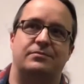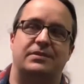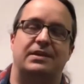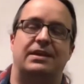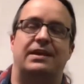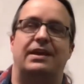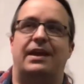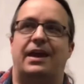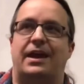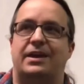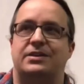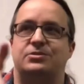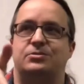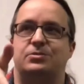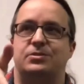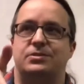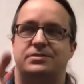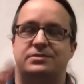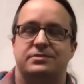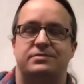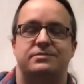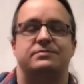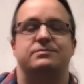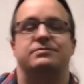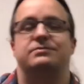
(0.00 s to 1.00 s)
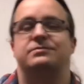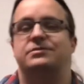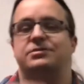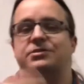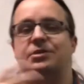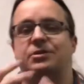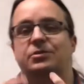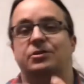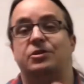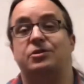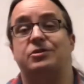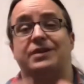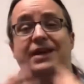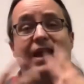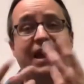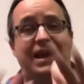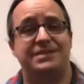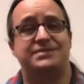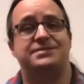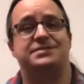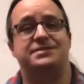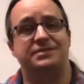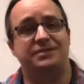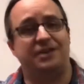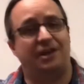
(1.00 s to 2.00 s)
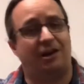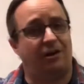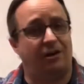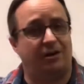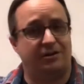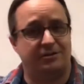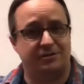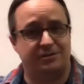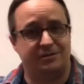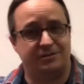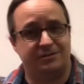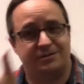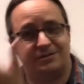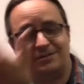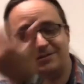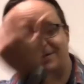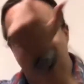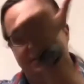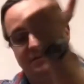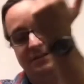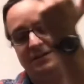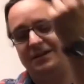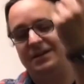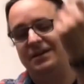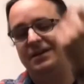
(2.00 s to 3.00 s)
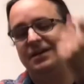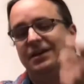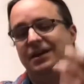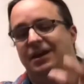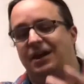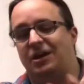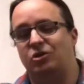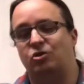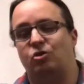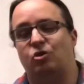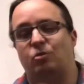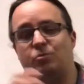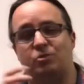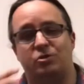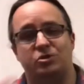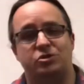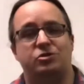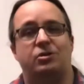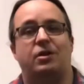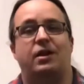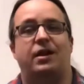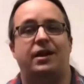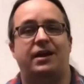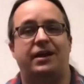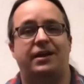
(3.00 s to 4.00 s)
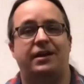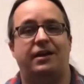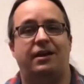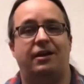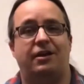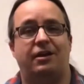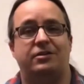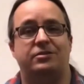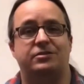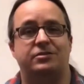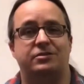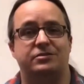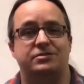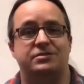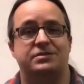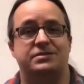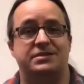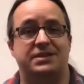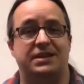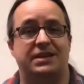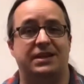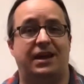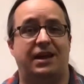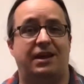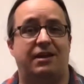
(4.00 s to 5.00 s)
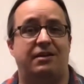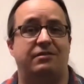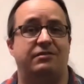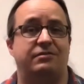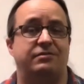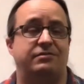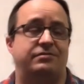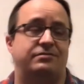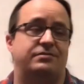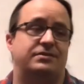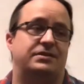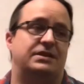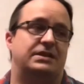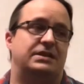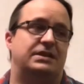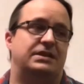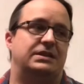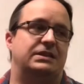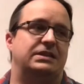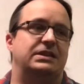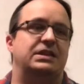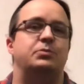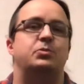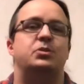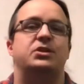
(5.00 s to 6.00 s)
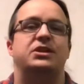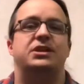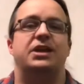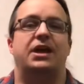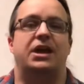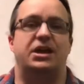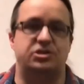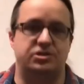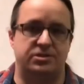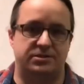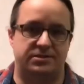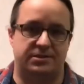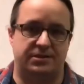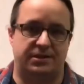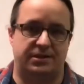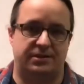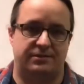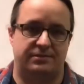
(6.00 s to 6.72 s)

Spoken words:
extras. So you're casted characters and you're portraying characters that have limited agency.